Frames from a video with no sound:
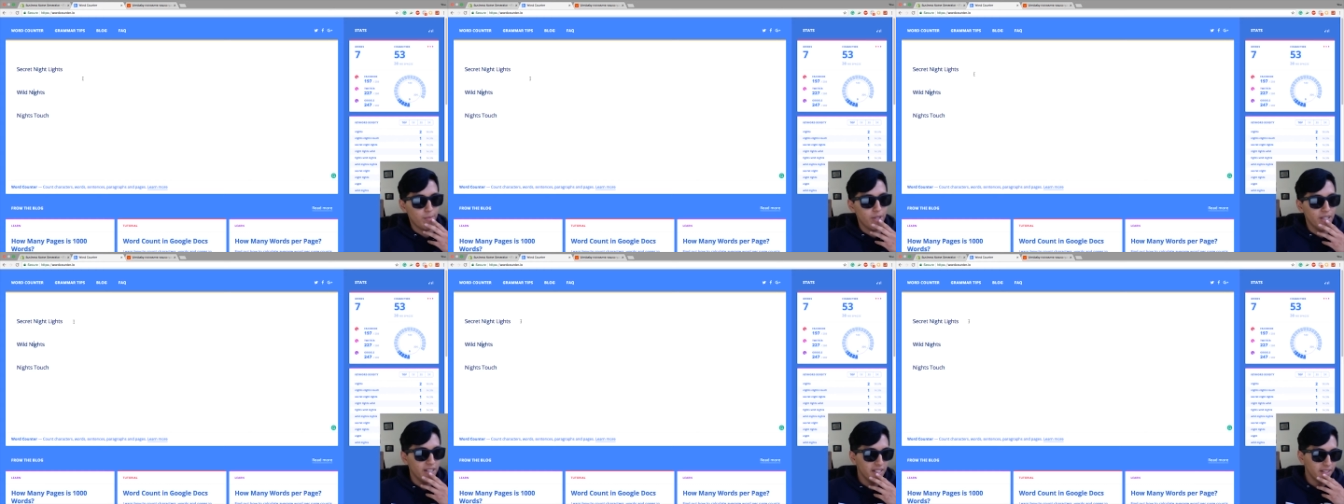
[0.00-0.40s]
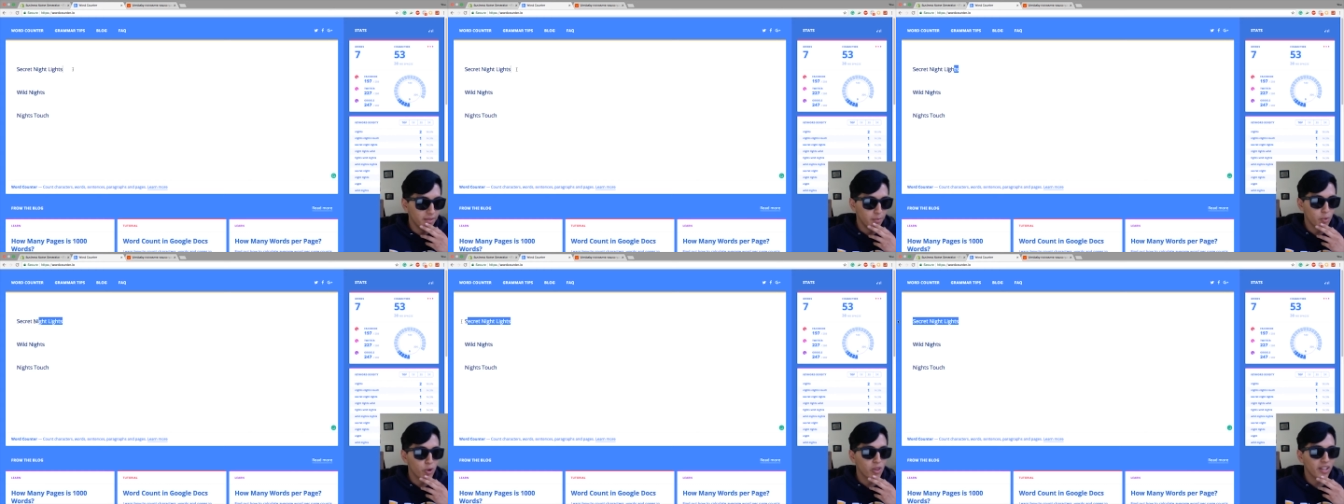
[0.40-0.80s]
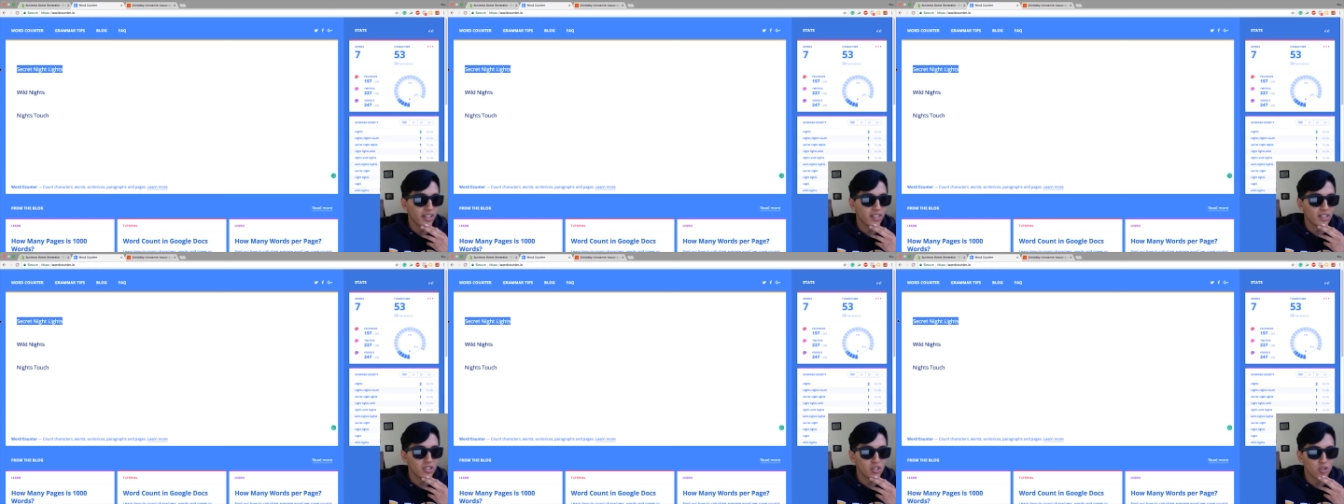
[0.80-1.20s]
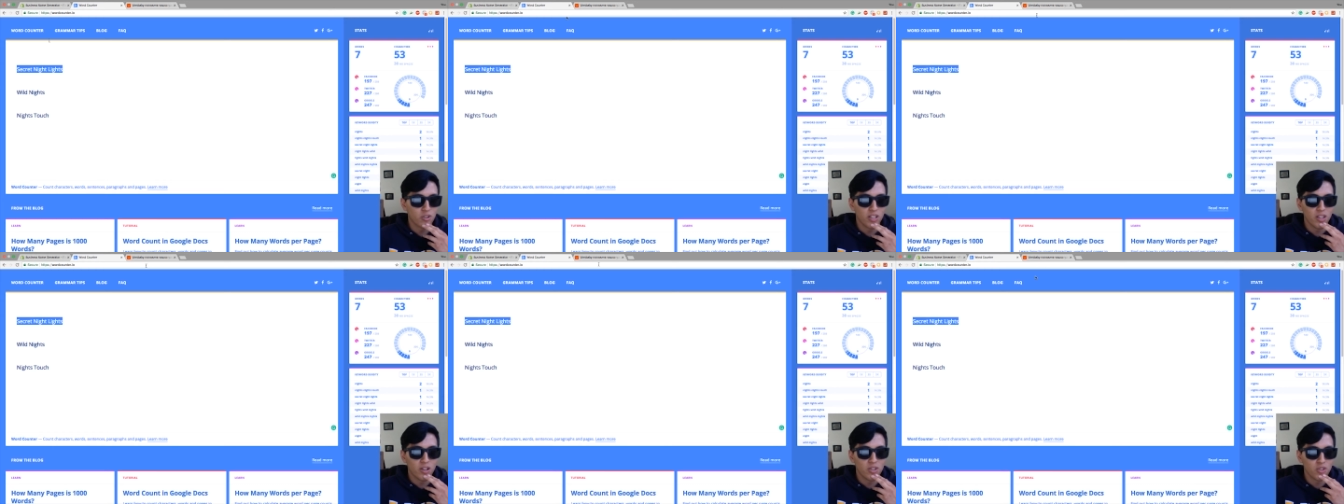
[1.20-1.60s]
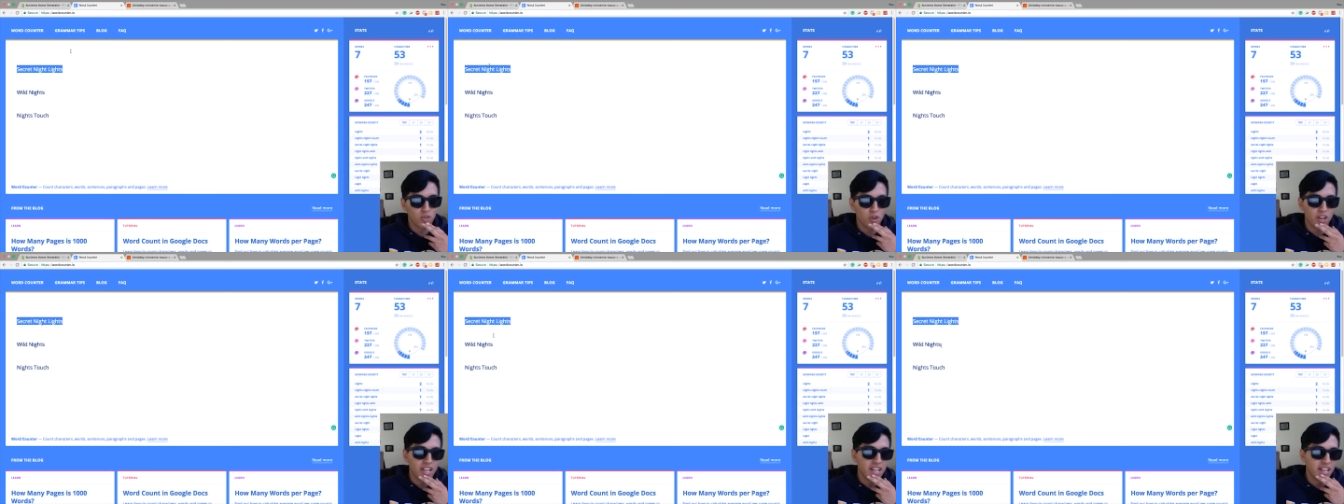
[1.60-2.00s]
But more like luxury
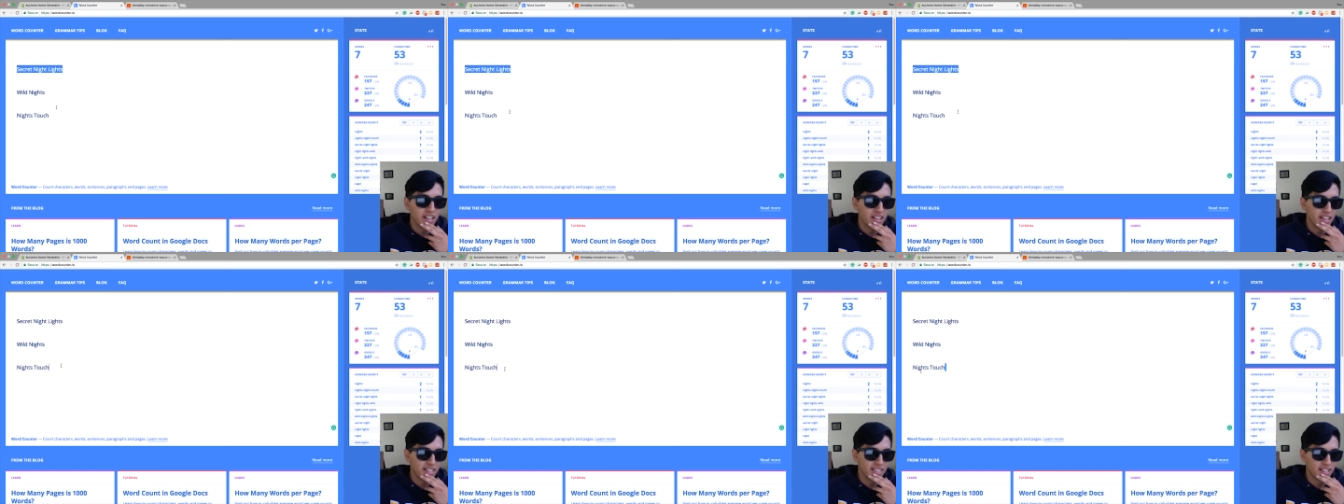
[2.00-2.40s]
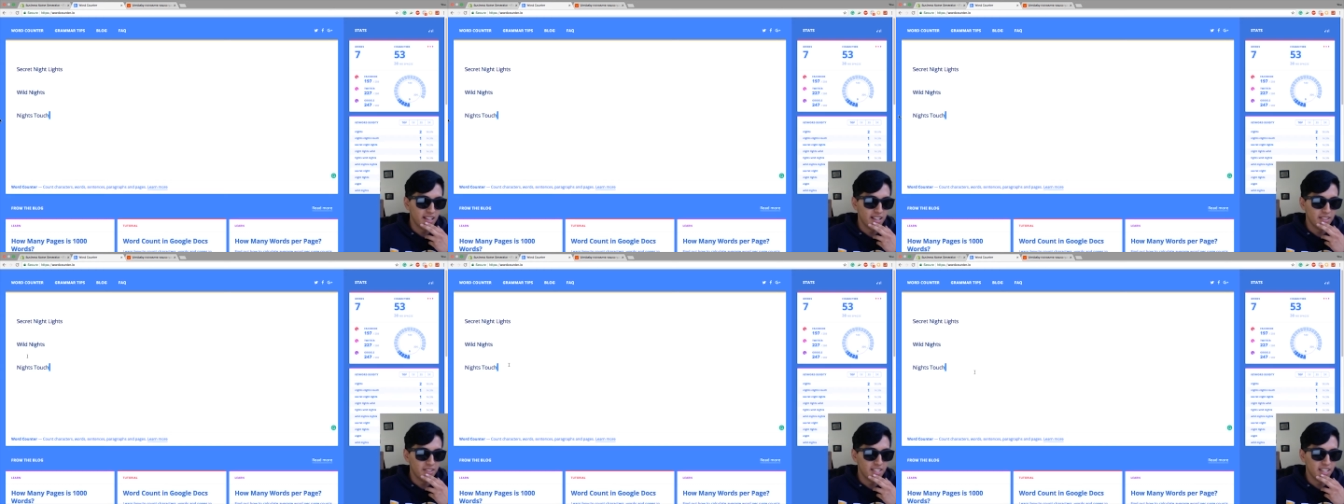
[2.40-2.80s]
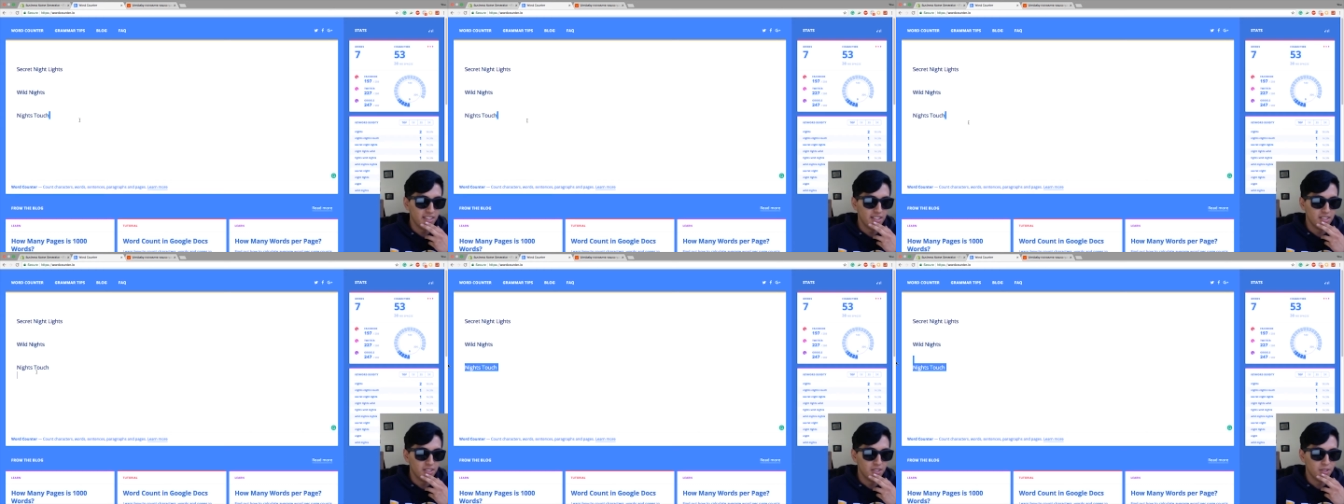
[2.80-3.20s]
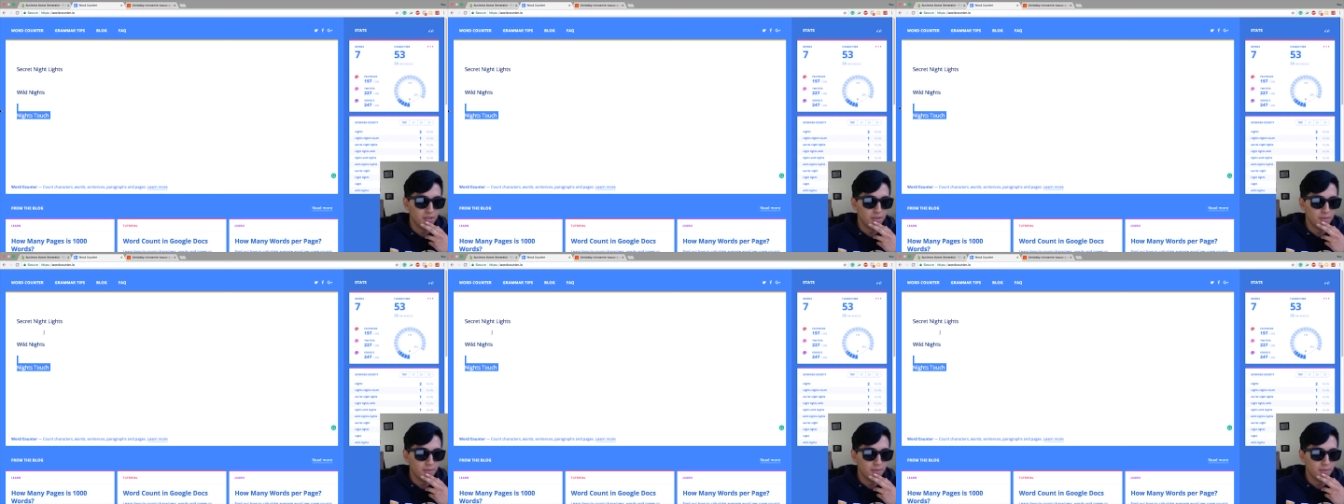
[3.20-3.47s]
lingerie, I'd say these two,